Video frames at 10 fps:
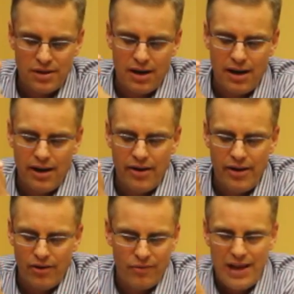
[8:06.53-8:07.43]

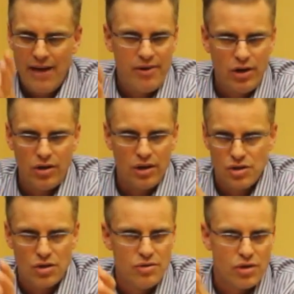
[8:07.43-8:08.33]
or if they have any
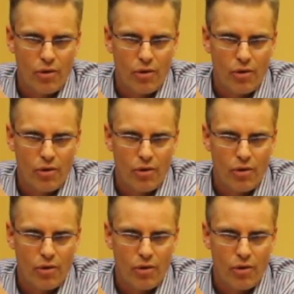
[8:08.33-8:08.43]
concerns or